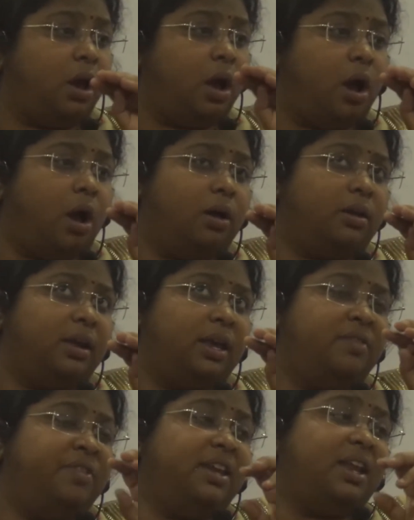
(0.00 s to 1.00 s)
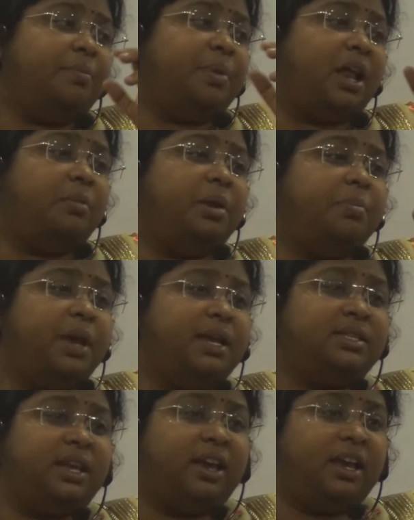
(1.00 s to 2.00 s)
or if Indian Parliament
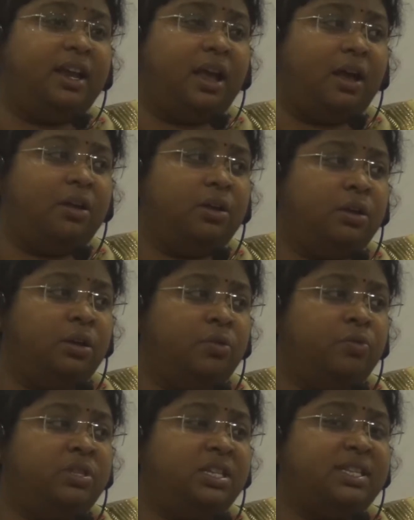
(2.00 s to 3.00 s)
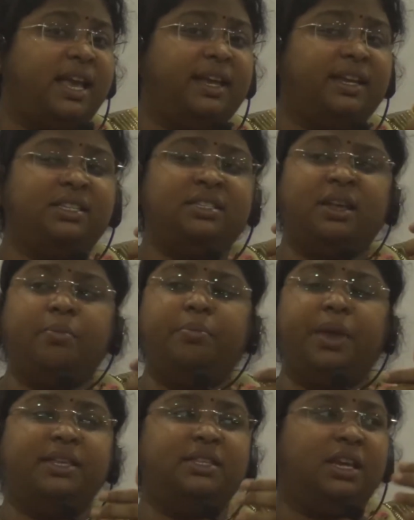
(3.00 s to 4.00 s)
makes a law which is against some
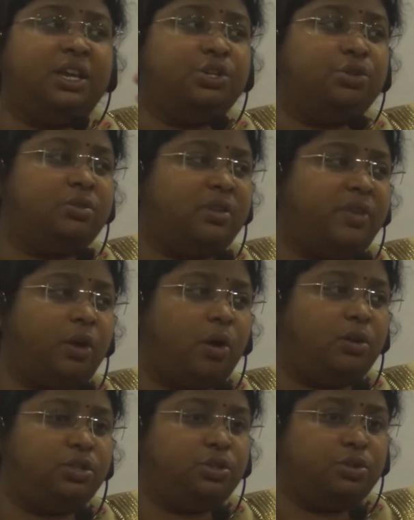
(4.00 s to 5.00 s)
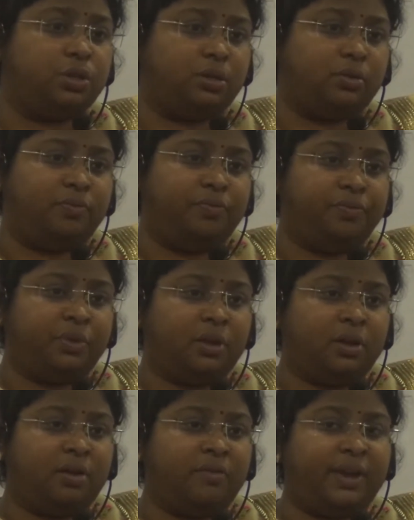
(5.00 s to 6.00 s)
basic issues of the constitution.
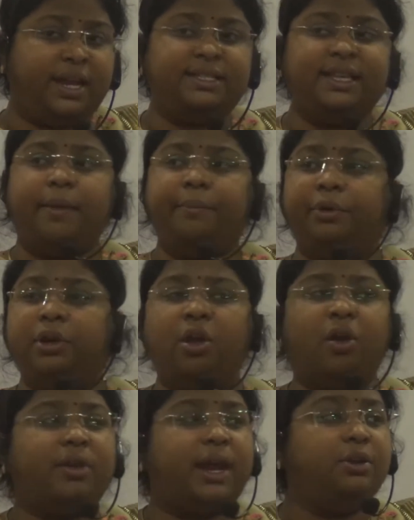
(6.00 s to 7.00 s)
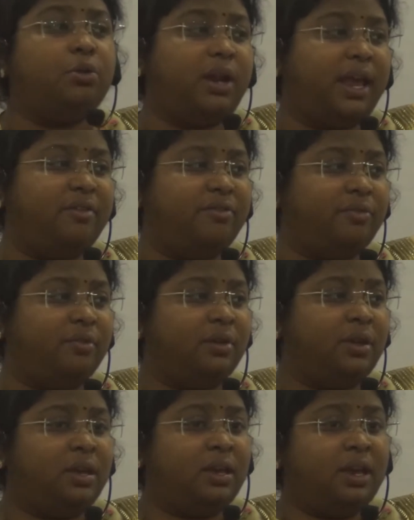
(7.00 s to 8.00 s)
For example, you have right to life.
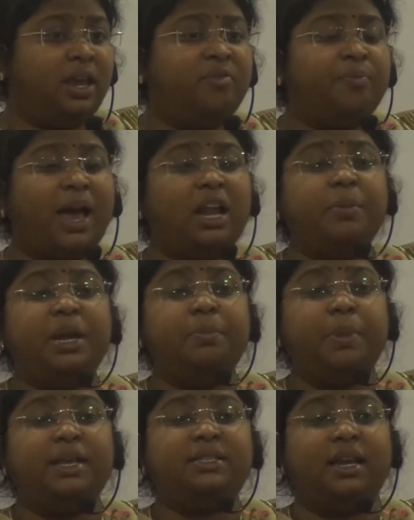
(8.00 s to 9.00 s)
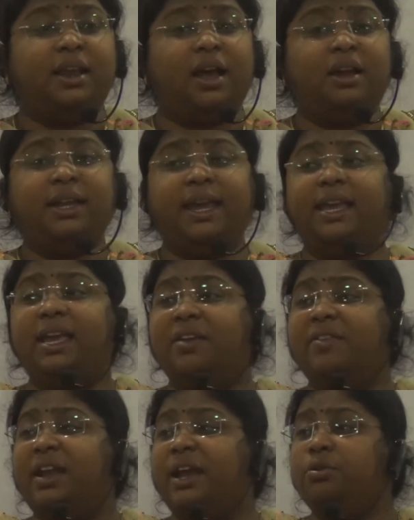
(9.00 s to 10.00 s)
If Parliament makes a law taking
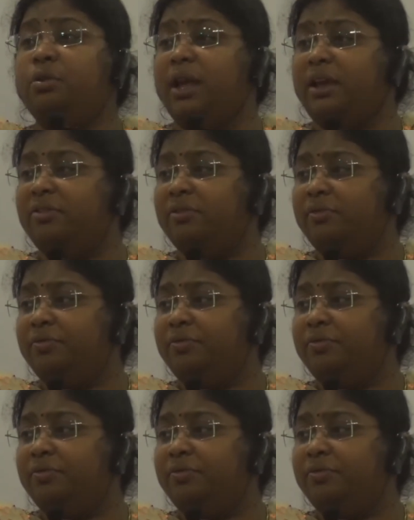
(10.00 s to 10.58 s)
away right to life,